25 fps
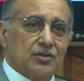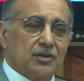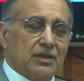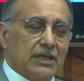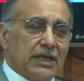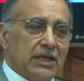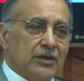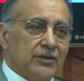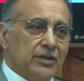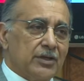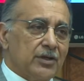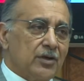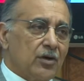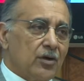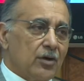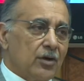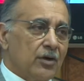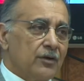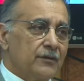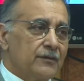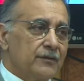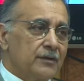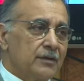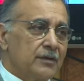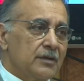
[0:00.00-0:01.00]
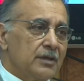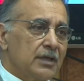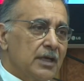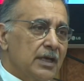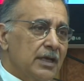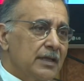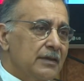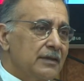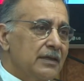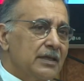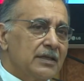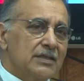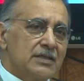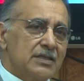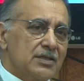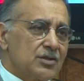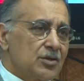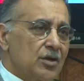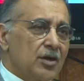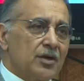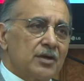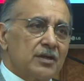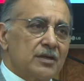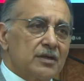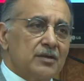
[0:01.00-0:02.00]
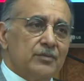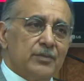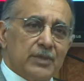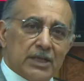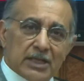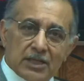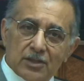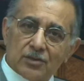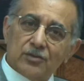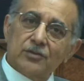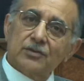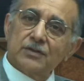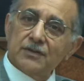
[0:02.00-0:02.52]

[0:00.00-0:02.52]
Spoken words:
Lown at Harvard. I then started a medical